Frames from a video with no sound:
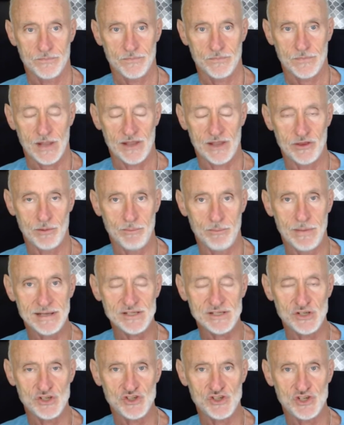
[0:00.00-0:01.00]
And the
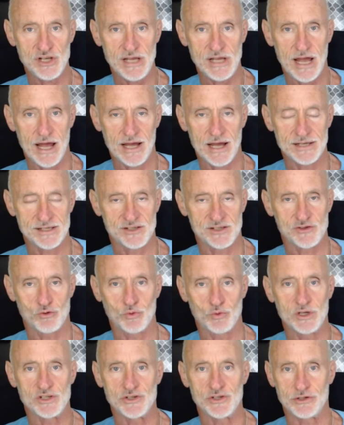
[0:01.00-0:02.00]
message she has is
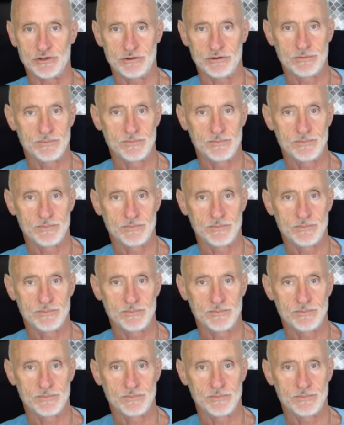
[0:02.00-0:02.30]
original.